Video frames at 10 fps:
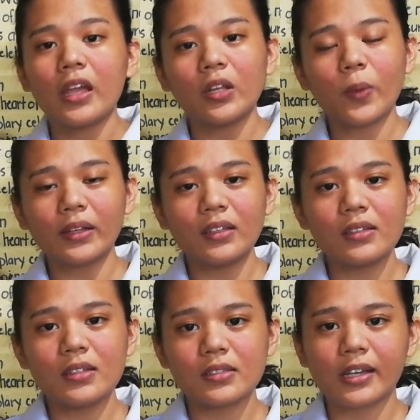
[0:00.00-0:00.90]
In writing
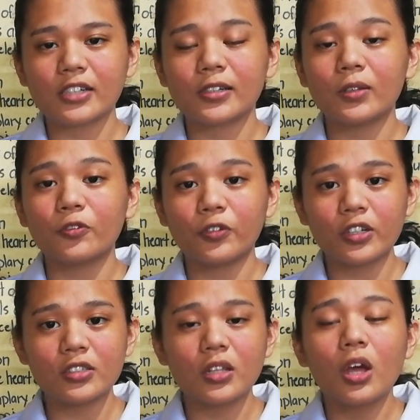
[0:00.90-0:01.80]
this section,
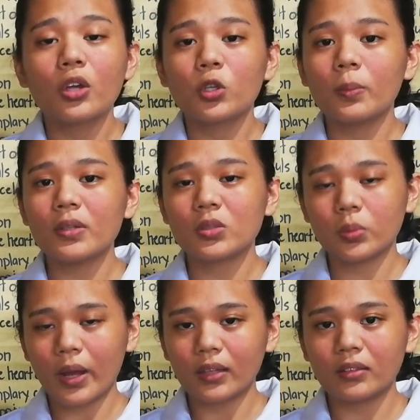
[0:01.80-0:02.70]
first, you must
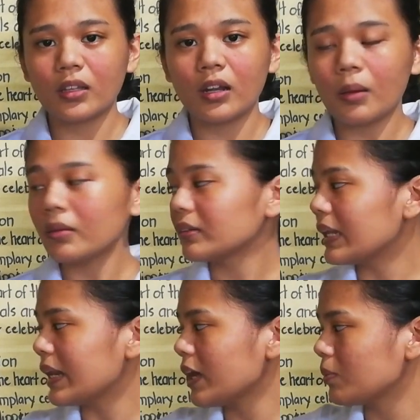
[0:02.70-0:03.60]
write the
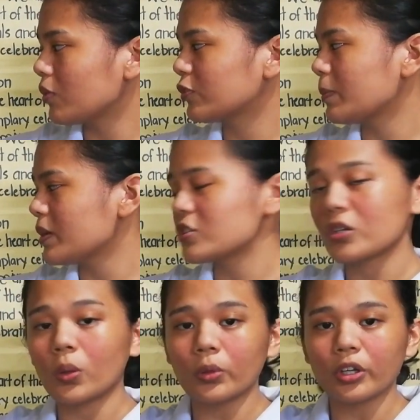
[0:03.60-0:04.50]
name of the
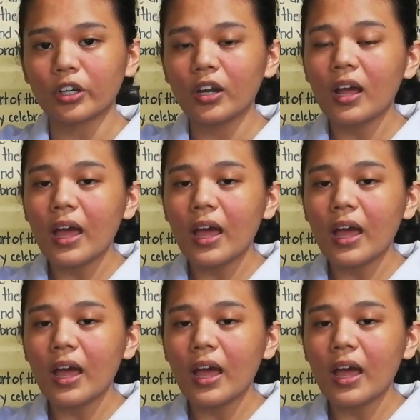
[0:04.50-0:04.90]
major owner,